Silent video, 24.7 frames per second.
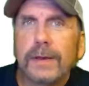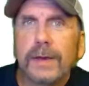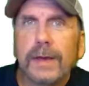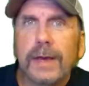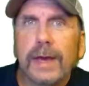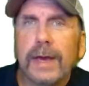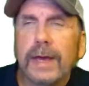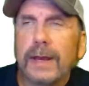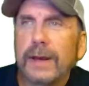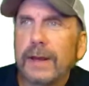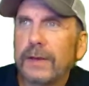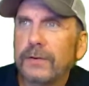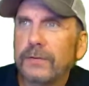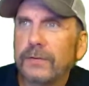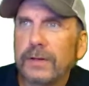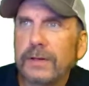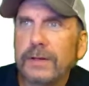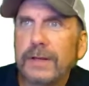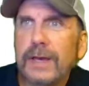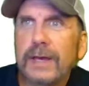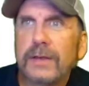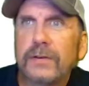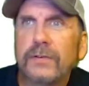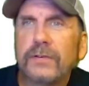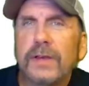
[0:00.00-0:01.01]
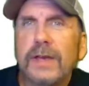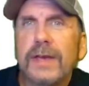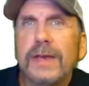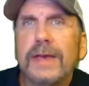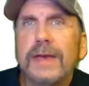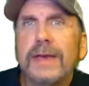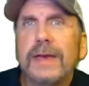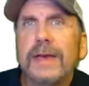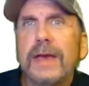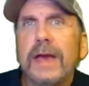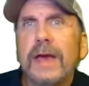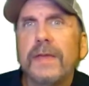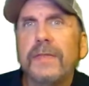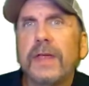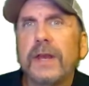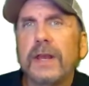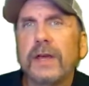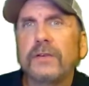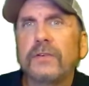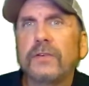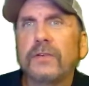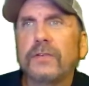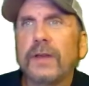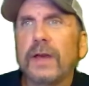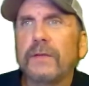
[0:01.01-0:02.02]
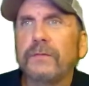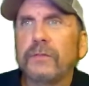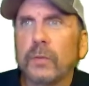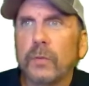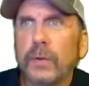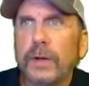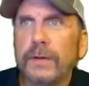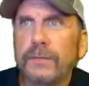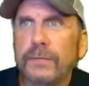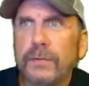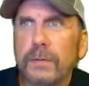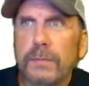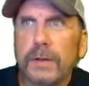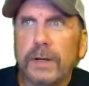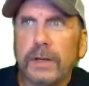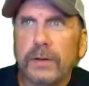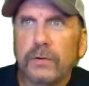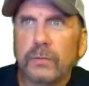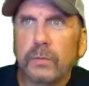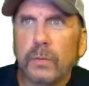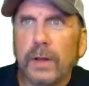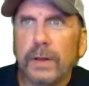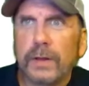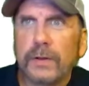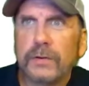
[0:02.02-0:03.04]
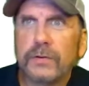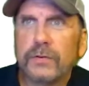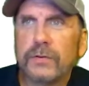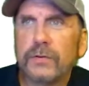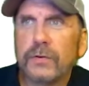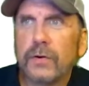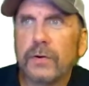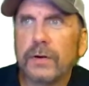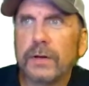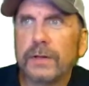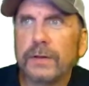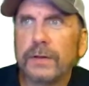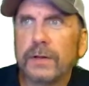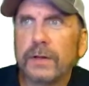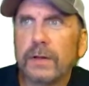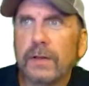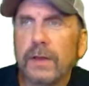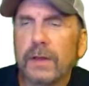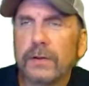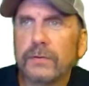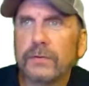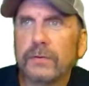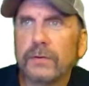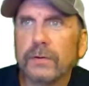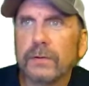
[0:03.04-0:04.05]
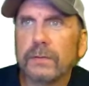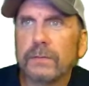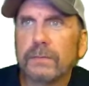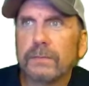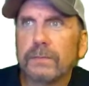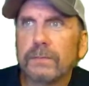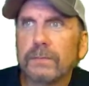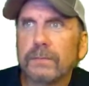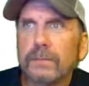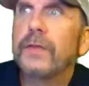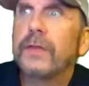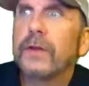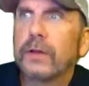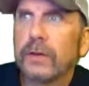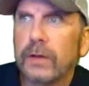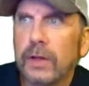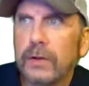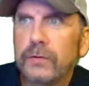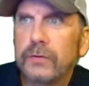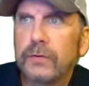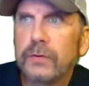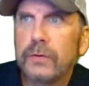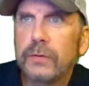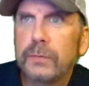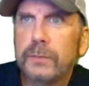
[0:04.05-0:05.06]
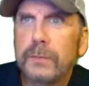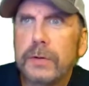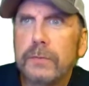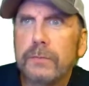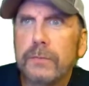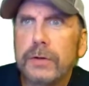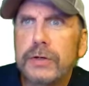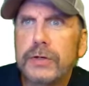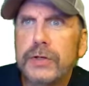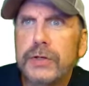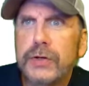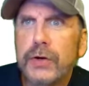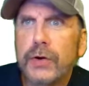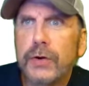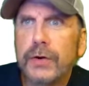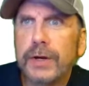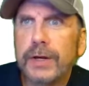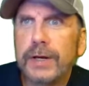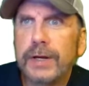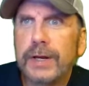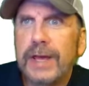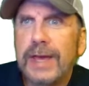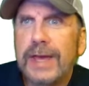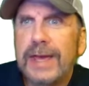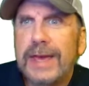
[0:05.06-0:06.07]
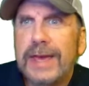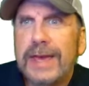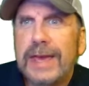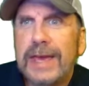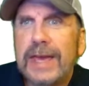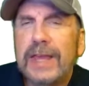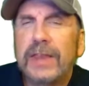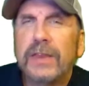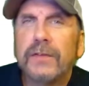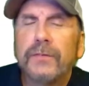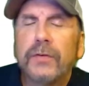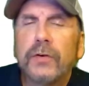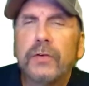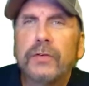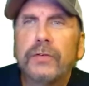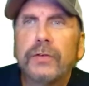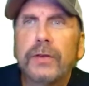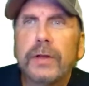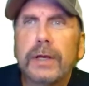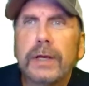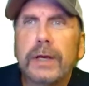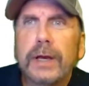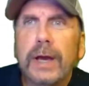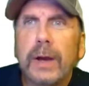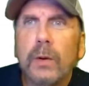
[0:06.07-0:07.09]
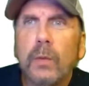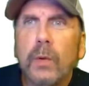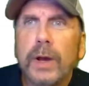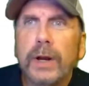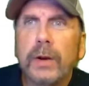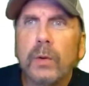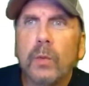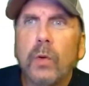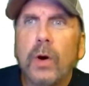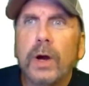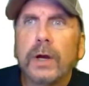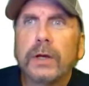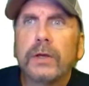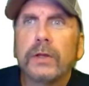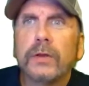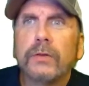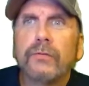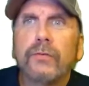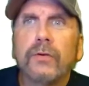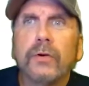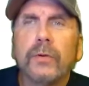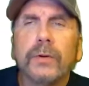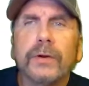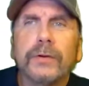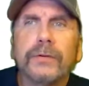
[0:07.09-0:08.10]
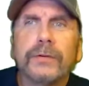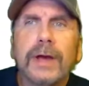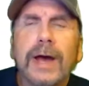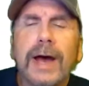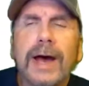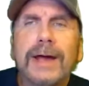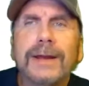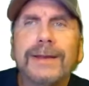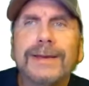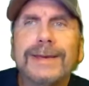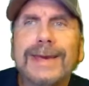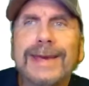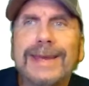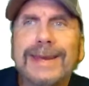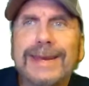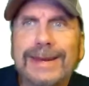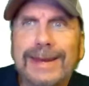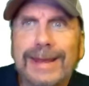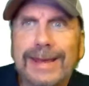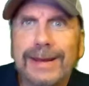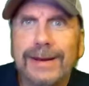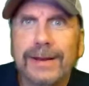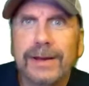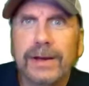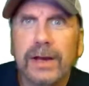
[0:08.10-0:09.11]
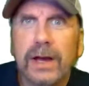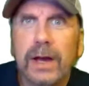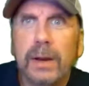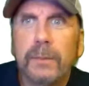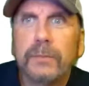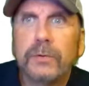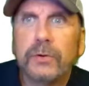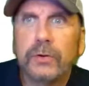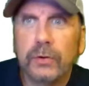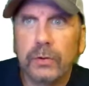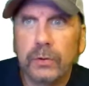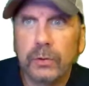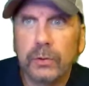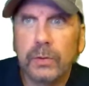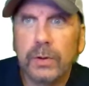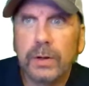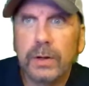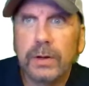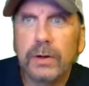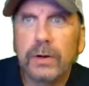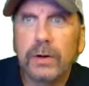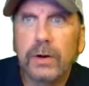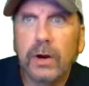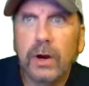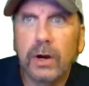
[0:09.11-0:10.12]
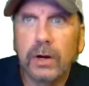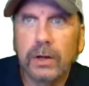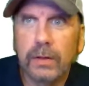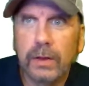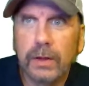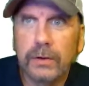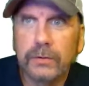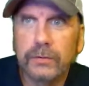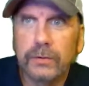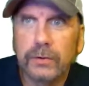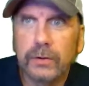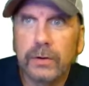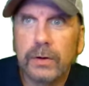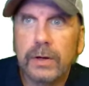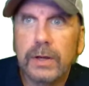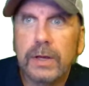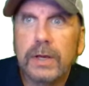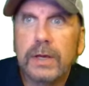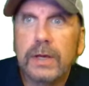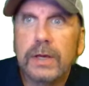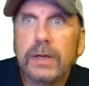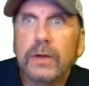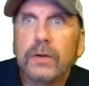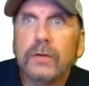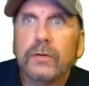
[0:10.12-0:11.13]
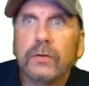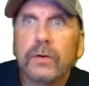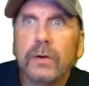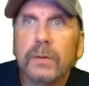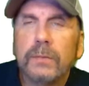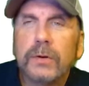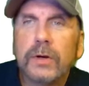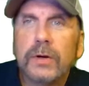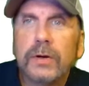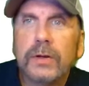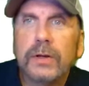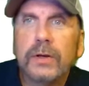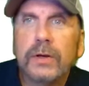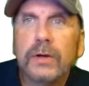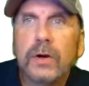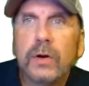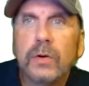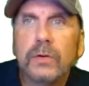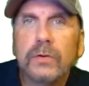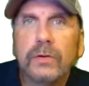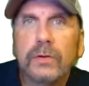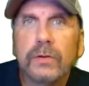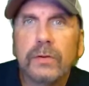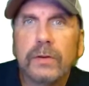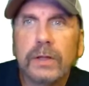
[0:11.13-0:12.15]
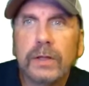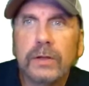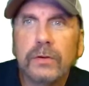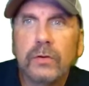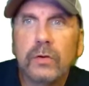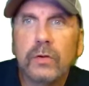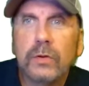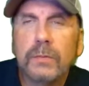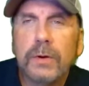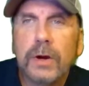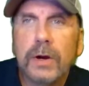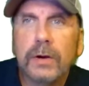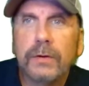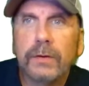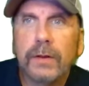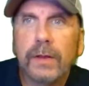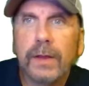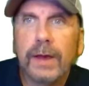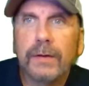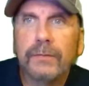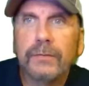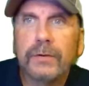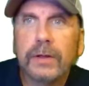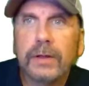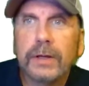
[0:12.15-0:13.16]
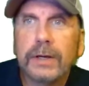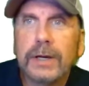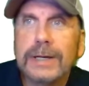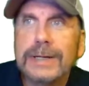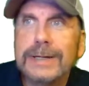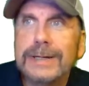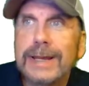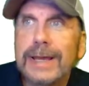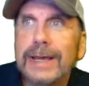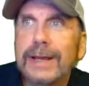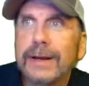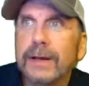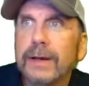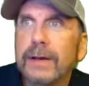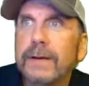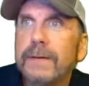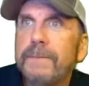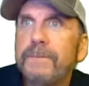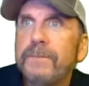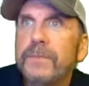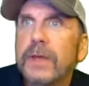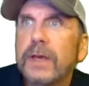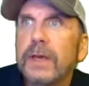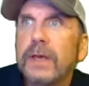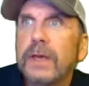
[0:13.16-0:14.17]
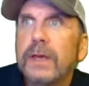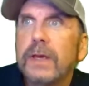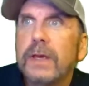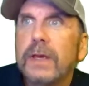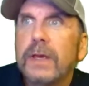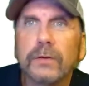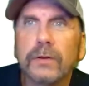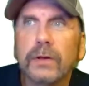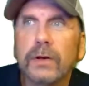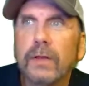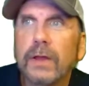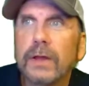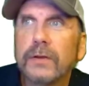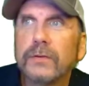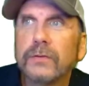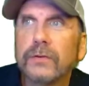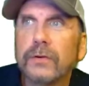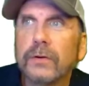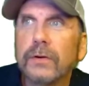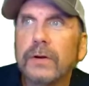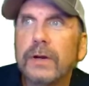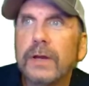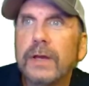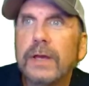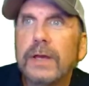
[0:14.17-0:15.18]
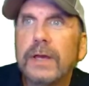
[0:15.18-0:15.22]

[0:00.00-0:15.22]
And I said yes. And then I just have to wait a few minutes while it's starting the cluster. The cluster's been restarted. And the first thing I want to walk you through is how to get data up to a cluster. So I'm going to go to the toolbar on the left, click on data for the cluster.